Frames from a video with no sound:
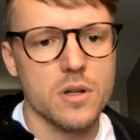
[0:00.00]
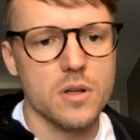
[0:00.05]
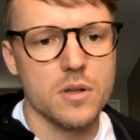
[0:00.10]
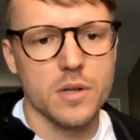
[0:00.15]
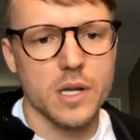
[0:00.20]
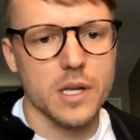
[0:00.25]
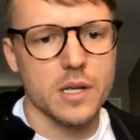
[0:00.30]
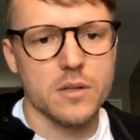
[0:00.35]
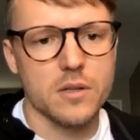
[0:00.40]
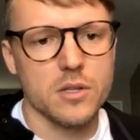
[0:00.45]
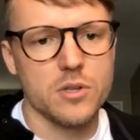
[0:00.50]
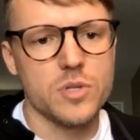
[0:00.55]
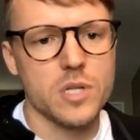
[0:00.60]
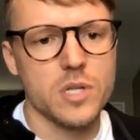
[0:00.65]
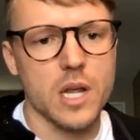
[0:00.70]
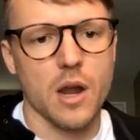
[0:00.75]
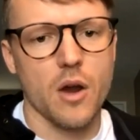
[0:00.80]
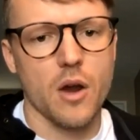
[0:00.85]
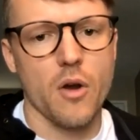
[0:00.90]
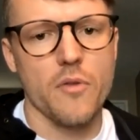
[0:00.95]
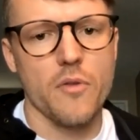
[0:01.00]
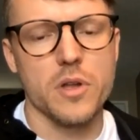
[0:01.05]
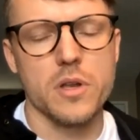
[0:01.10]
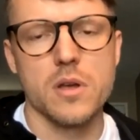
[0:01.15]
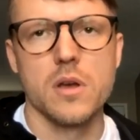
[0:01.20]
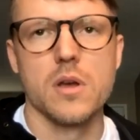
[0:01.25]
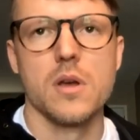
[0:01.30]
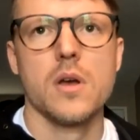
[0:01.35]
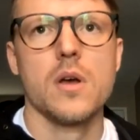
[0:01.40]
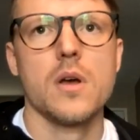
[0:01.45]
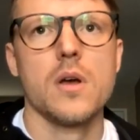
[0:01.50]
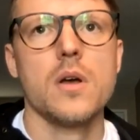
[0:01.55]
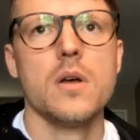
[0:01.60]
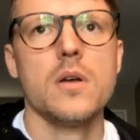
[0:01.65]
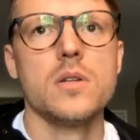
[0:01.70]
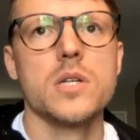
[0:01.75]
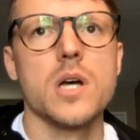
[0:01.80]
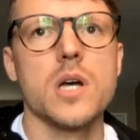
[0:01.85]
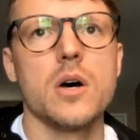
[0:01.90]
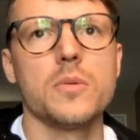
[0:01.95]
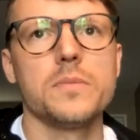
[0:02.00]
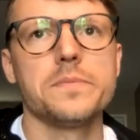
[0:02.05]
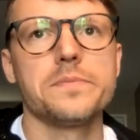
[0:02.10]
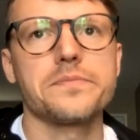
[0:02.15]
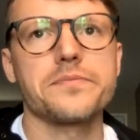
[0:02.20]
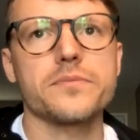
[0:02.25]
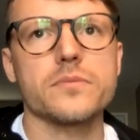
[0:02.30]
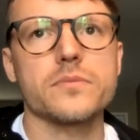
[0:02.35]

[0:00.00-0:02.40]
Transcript: Like, you take care of it. So,